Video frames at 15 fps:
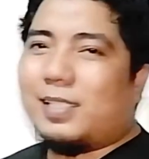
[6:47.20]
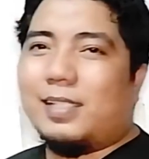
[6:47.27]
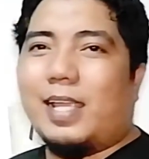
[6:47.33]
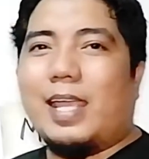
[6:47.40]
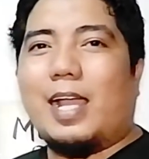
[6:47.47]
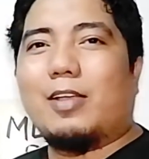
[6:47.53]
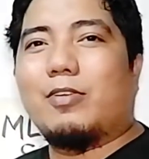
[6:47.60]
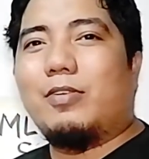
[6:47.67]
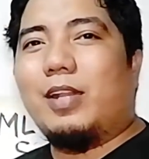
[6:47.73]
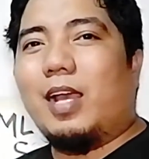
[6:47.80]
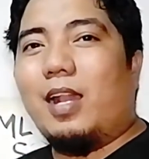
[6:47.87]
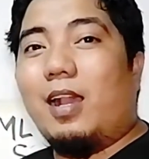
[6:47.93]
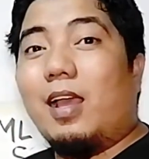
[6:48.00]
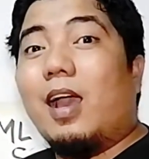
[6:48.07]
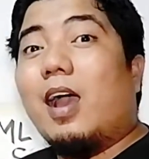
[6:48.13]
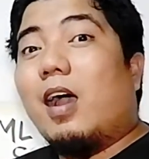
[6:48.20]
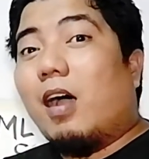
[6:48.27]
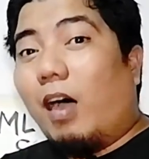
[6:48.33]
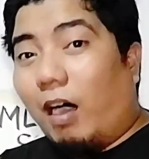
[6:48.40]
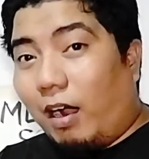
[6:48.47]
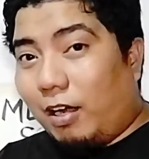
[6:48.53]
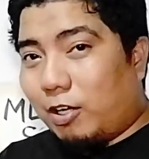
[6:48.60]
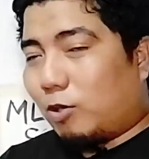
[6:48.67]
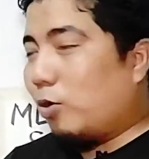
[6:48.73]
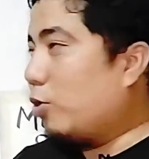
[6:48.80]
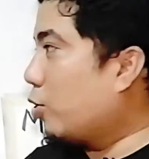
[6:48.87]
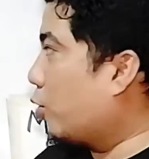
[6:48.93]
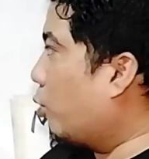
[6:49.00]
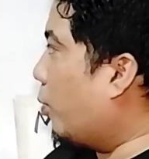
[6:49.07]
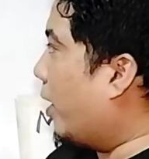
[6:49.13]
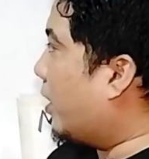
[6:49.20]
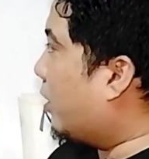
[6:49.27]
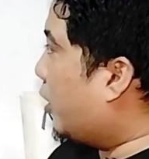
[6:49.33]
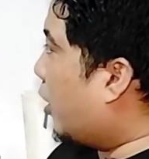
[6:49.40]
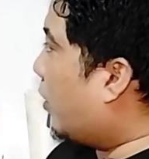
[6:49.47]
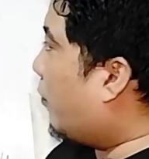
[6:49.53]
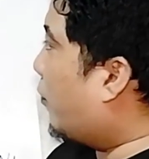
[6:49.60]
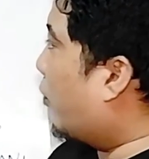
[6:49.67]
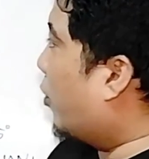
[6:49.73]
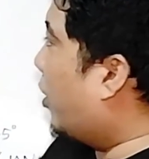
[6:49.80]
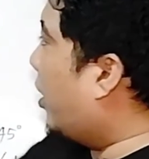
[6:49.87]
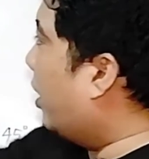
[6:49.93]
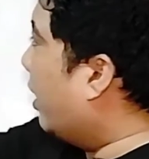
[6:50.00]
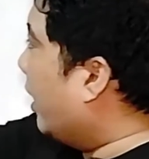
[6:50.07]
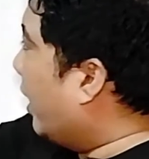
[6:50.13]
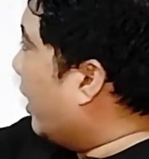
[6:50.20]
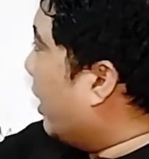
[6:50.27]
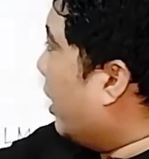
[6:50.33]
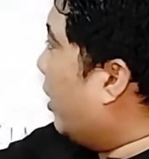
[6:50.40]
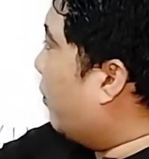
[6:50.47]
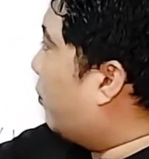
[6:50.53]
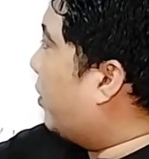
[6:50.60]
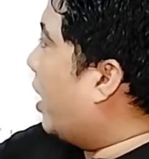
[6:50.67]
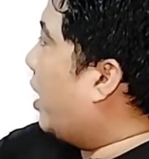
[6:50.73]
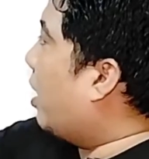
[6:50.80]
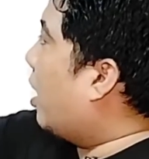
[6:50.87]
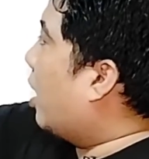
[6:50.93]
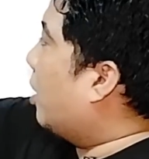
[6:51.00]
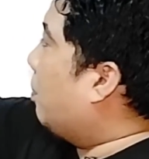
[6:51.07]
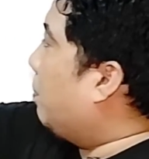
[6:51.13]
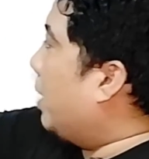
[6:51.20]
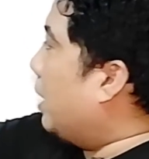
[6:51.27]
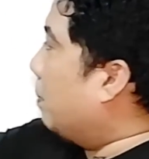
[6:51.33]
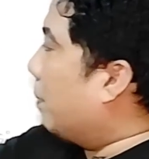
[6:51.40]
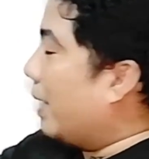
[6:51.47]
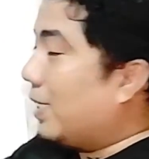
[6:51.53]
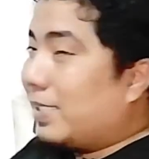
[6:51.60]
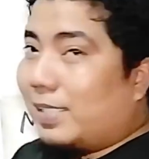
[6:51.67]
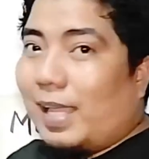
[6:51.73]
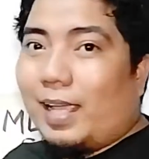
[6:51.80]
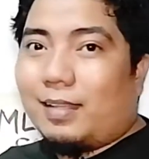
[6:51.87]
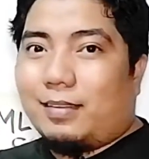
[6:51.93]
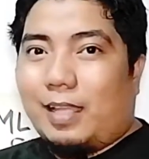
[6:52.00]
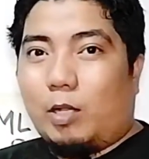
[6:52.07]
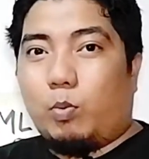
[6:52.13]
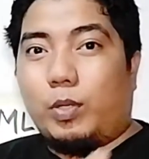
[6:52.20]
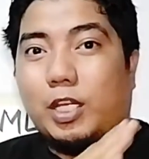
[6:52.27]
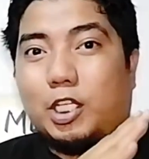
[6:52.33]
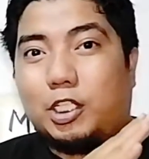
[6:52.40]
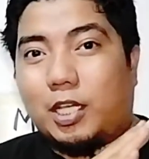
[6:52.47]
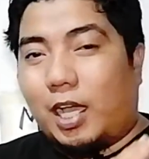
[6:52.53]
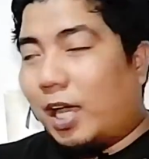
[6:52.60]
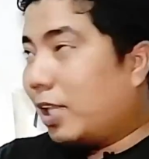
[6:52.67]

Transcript: this diagonal are congruent, therefore, if they are being bisected with each